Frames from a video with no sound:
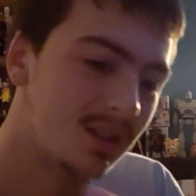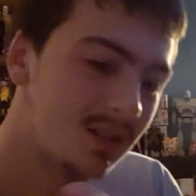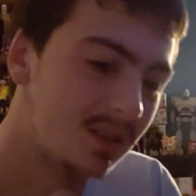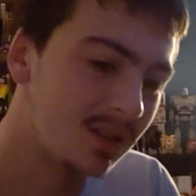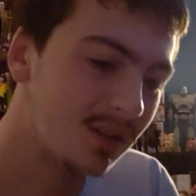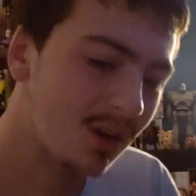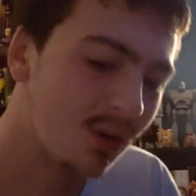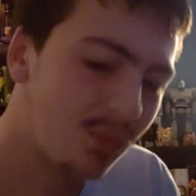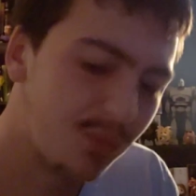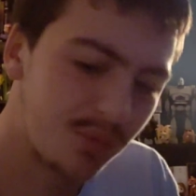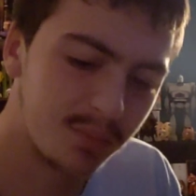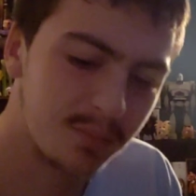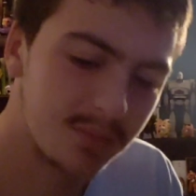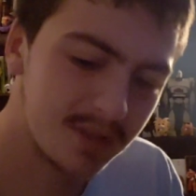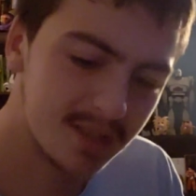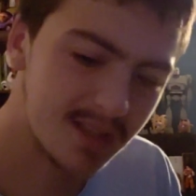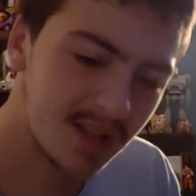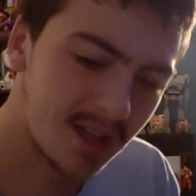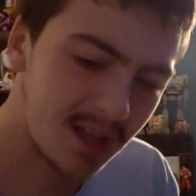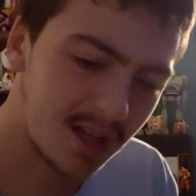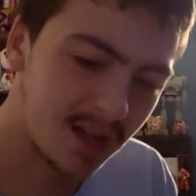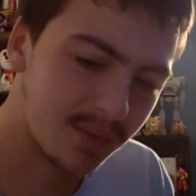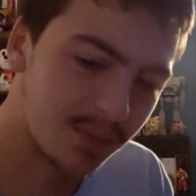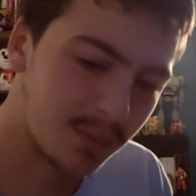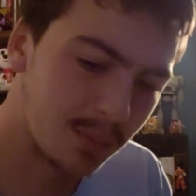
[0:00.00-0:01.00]
So you go from this
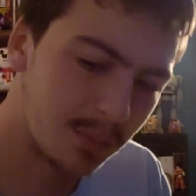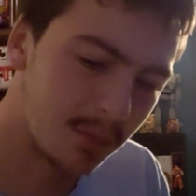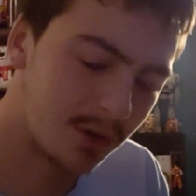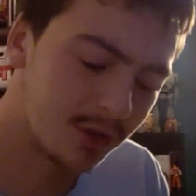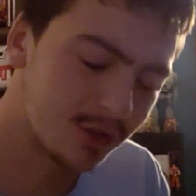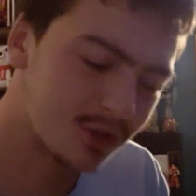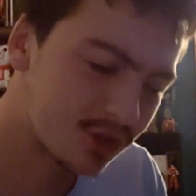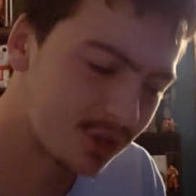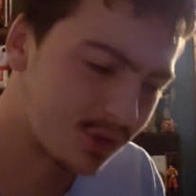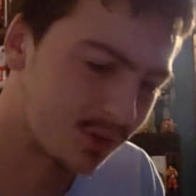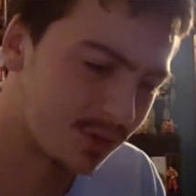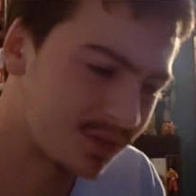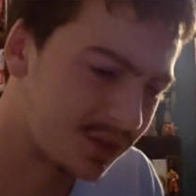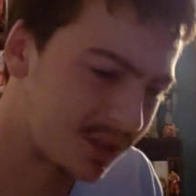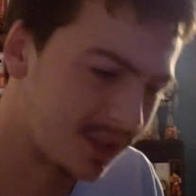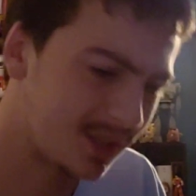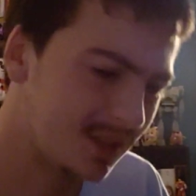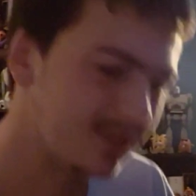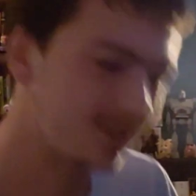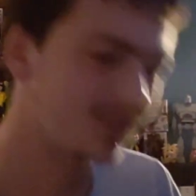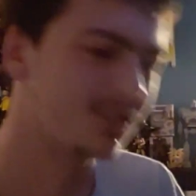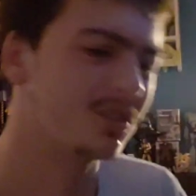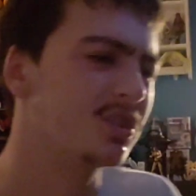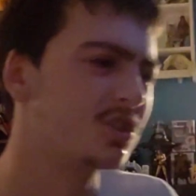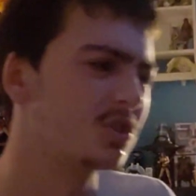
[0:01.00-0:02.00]
kind of emotional
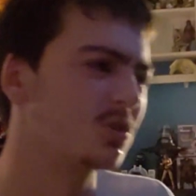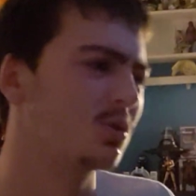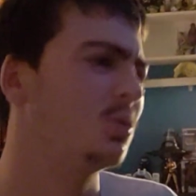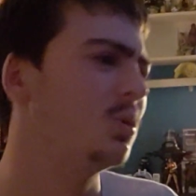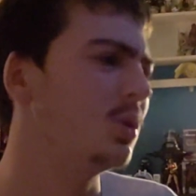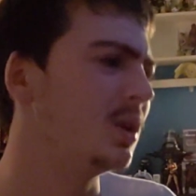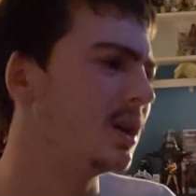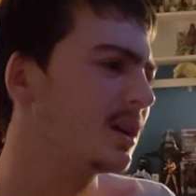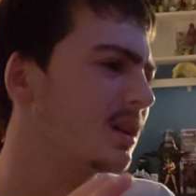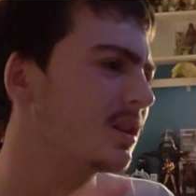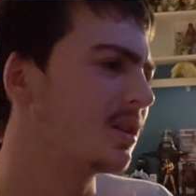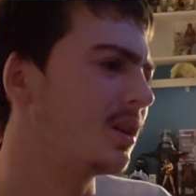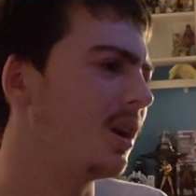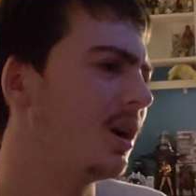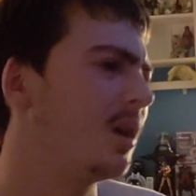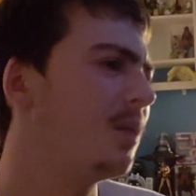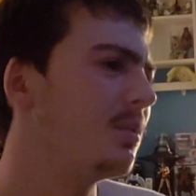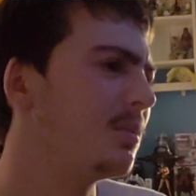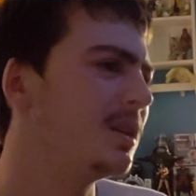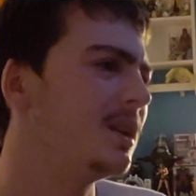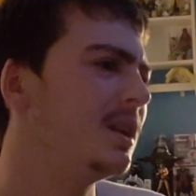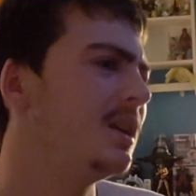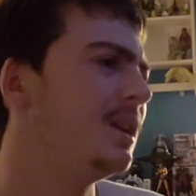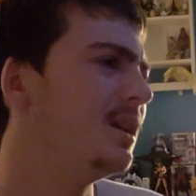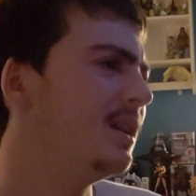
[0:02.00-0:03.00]
thing to this quick
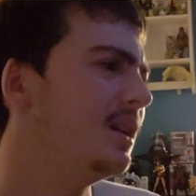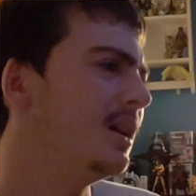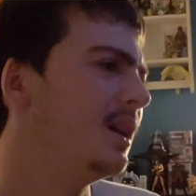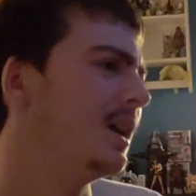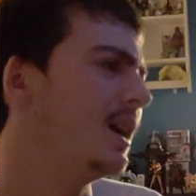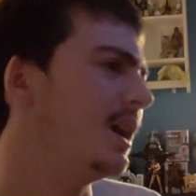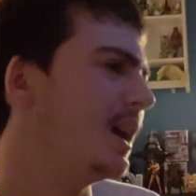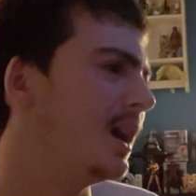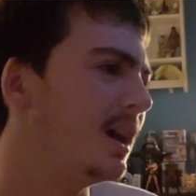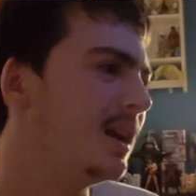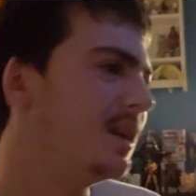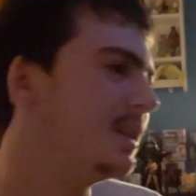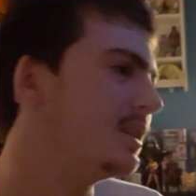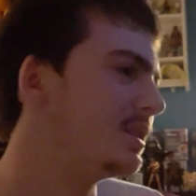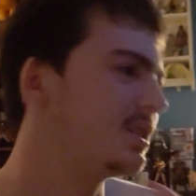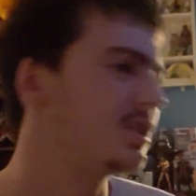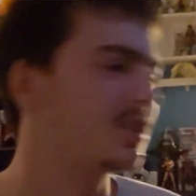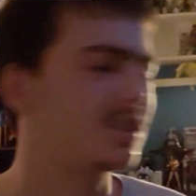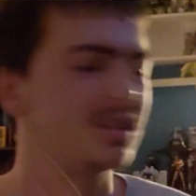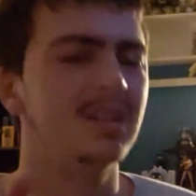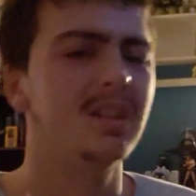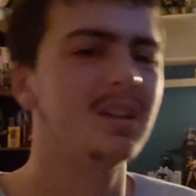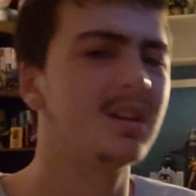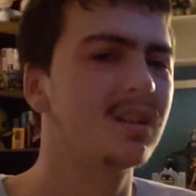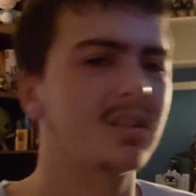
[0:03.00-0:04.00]
comedy, and it's
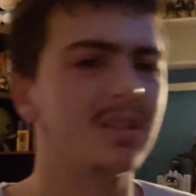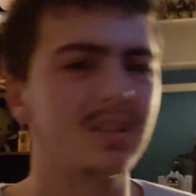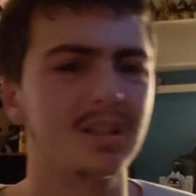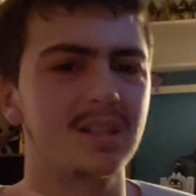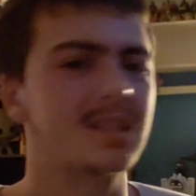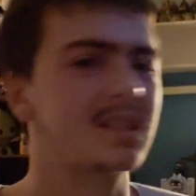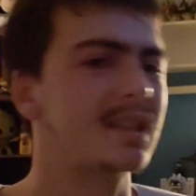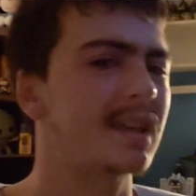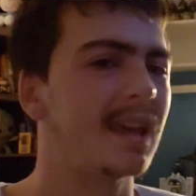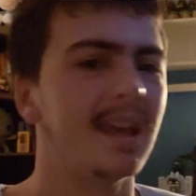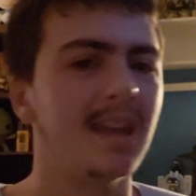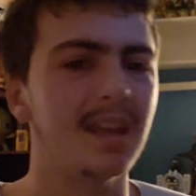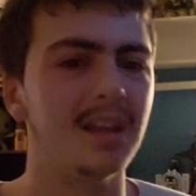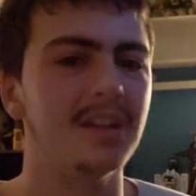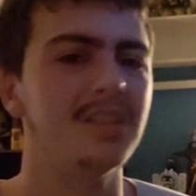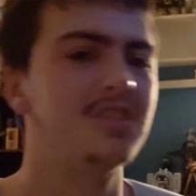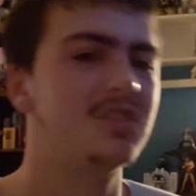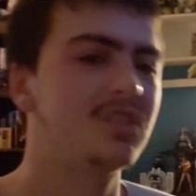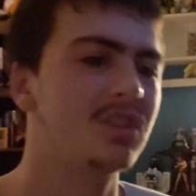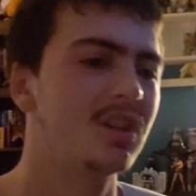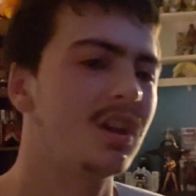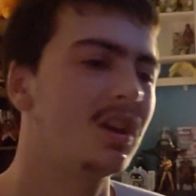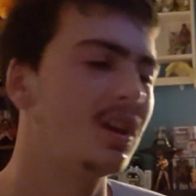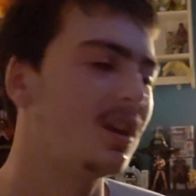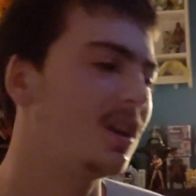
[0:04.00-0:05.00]
just Nicolas
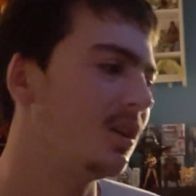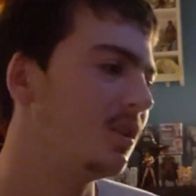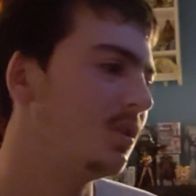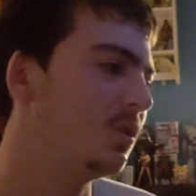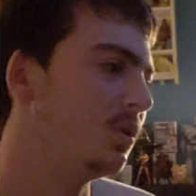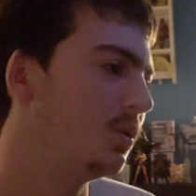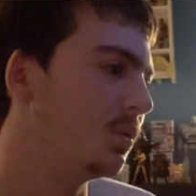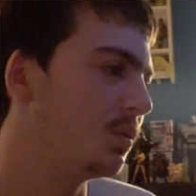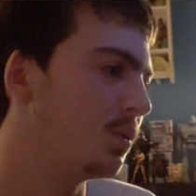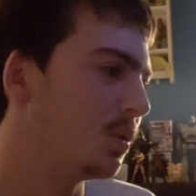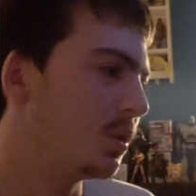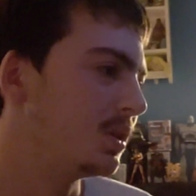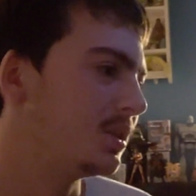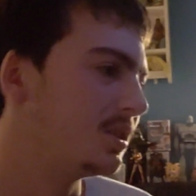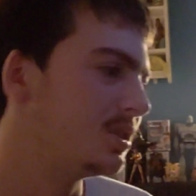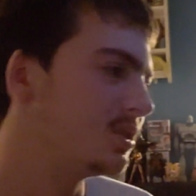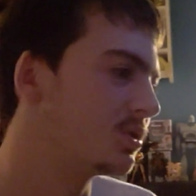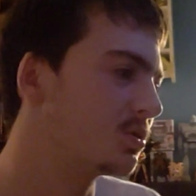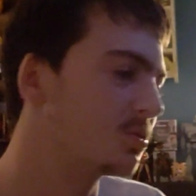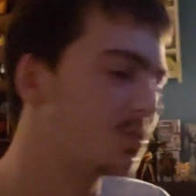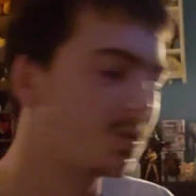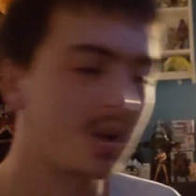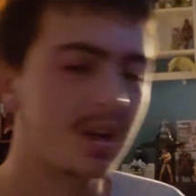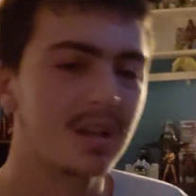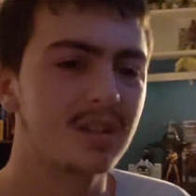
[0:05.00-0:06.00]
Cage who
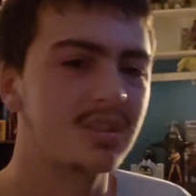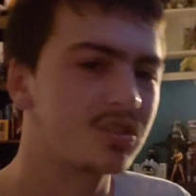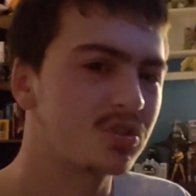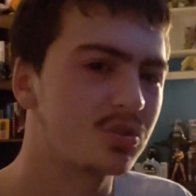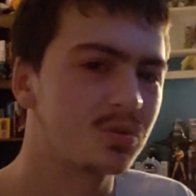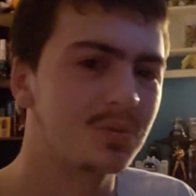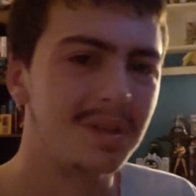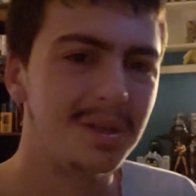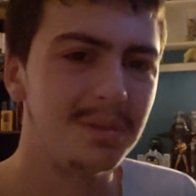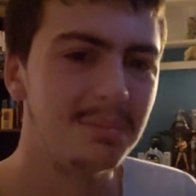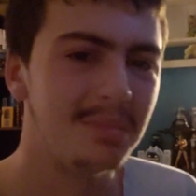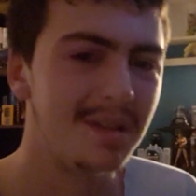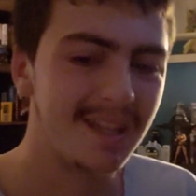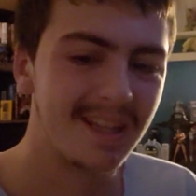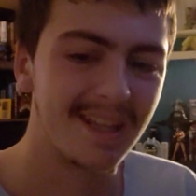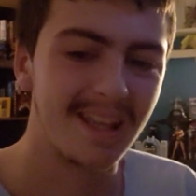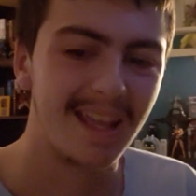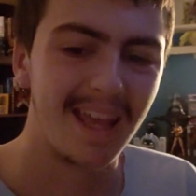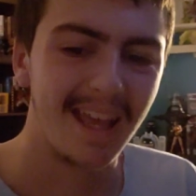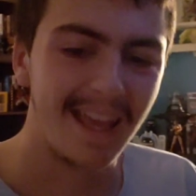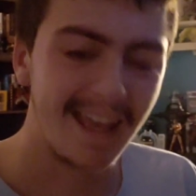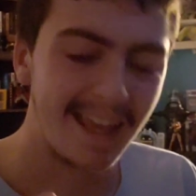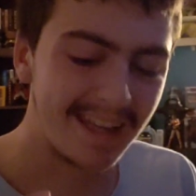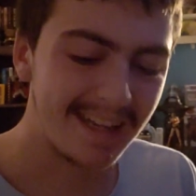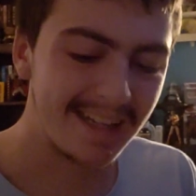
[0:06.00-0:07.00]
voices Grug screaming,
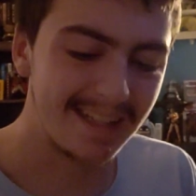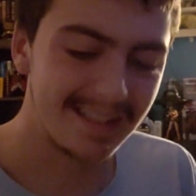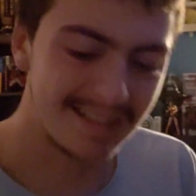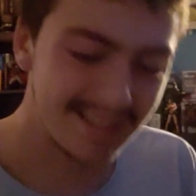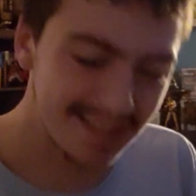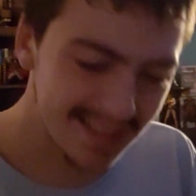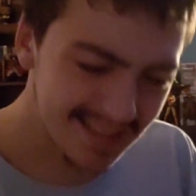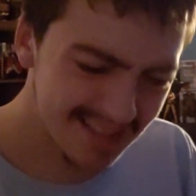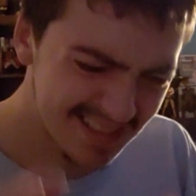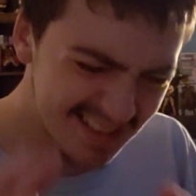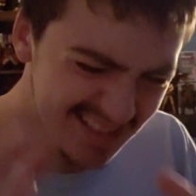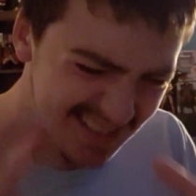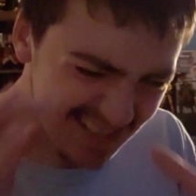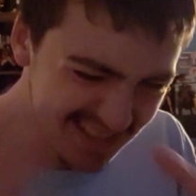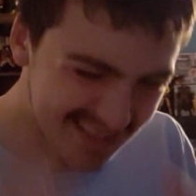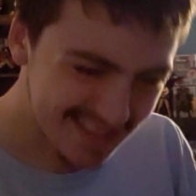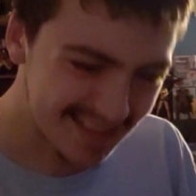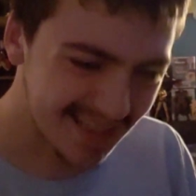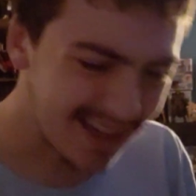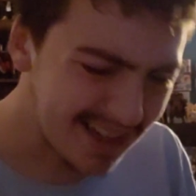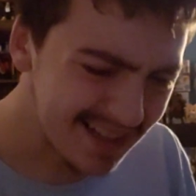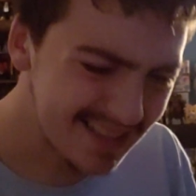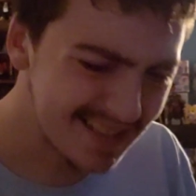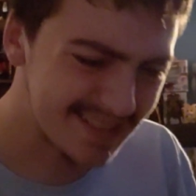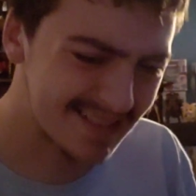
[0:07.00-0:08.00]
and it just
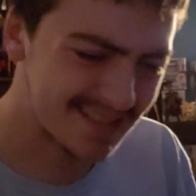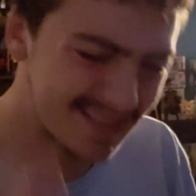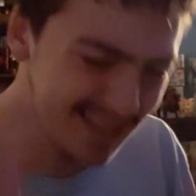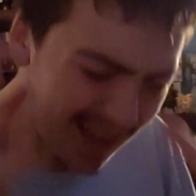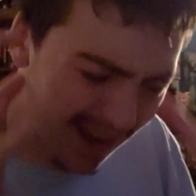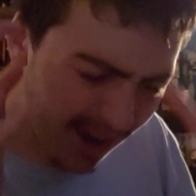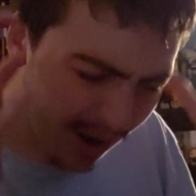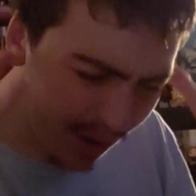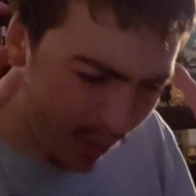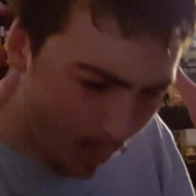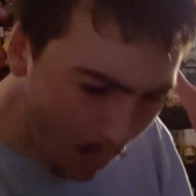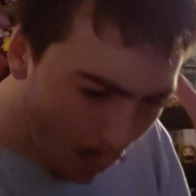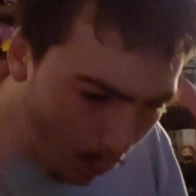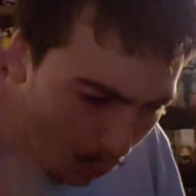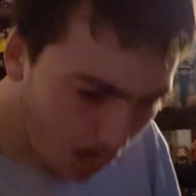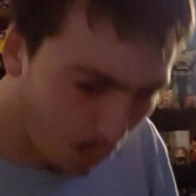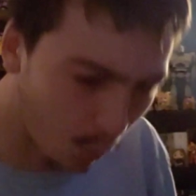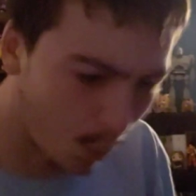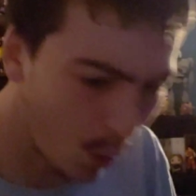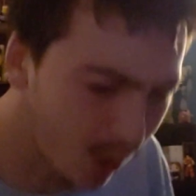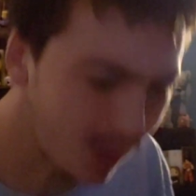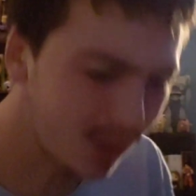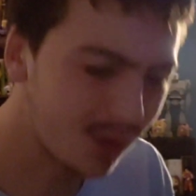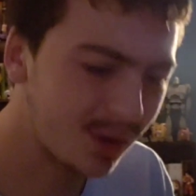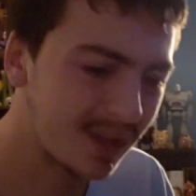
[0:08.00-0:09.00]
does not
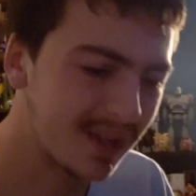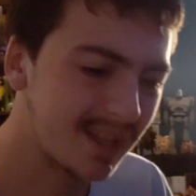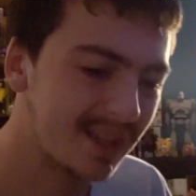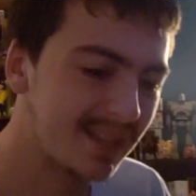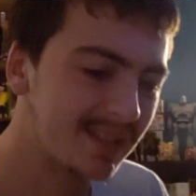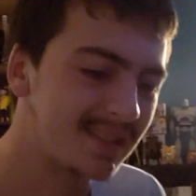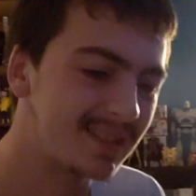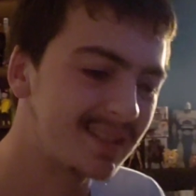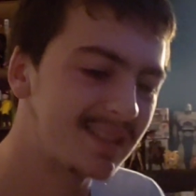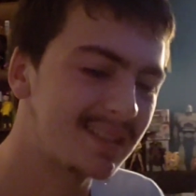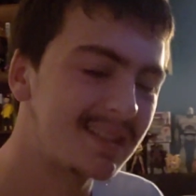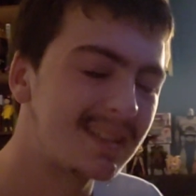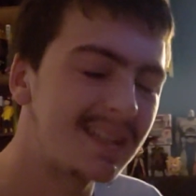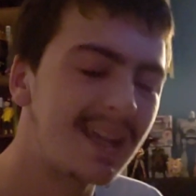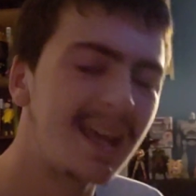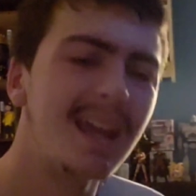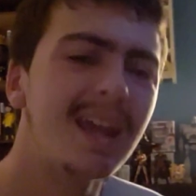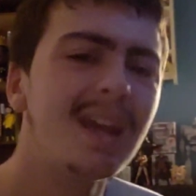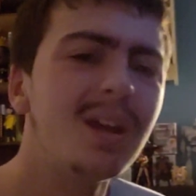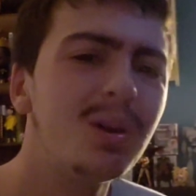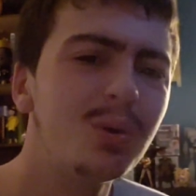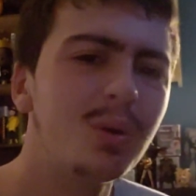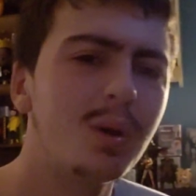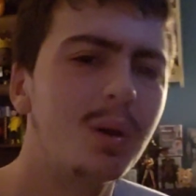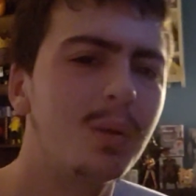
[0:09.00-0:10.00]
work. It's
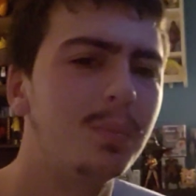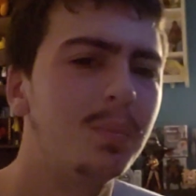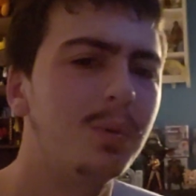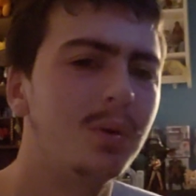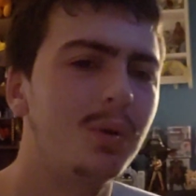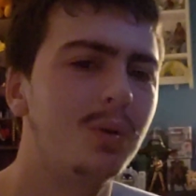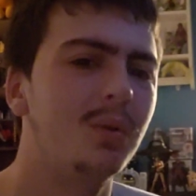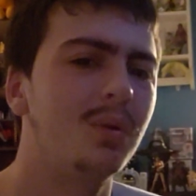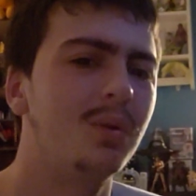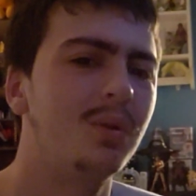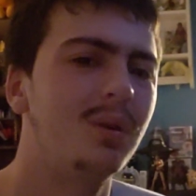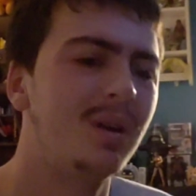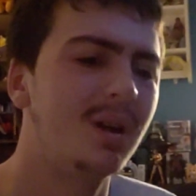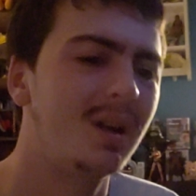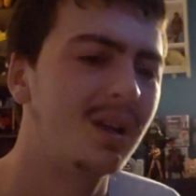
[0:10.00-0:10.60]
terrible.